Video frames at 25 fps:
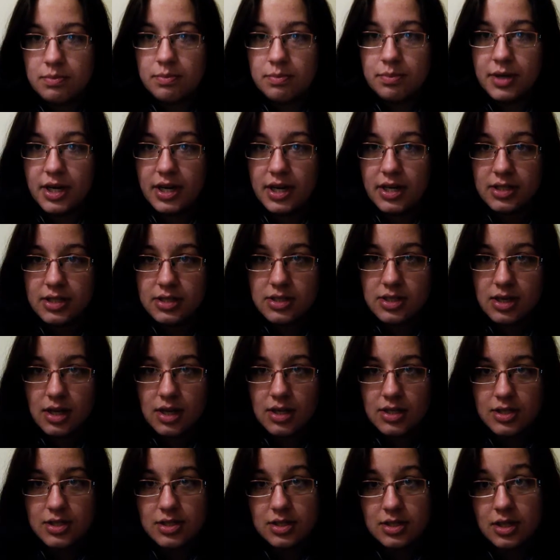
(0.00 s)
But
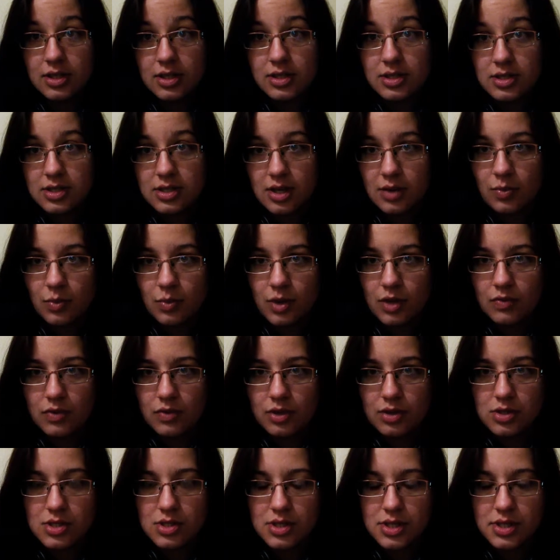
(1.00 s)
I still had to sign
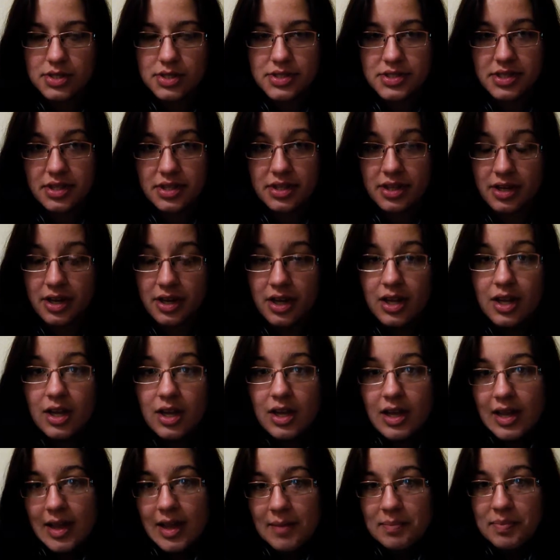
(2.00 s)
waivers that said that
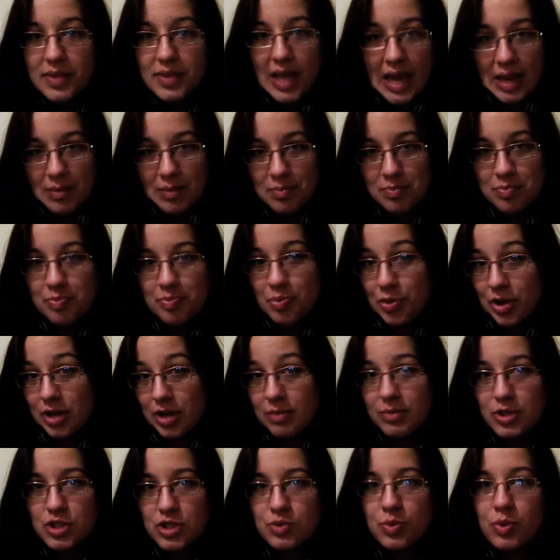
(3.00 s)
I pretty
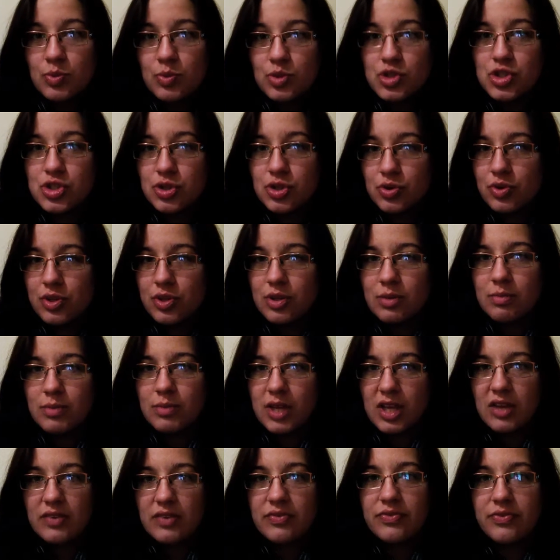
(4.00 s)
much won't sue them
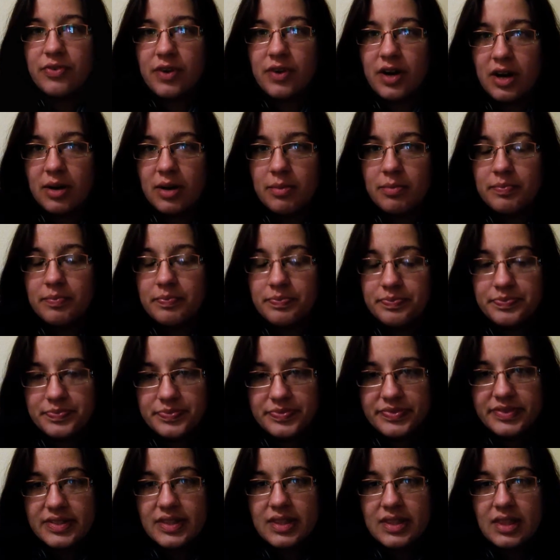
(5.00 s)
if um,
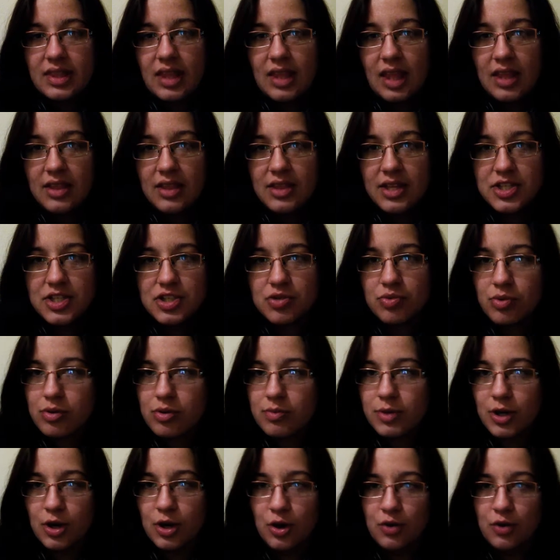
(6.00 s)
they screw me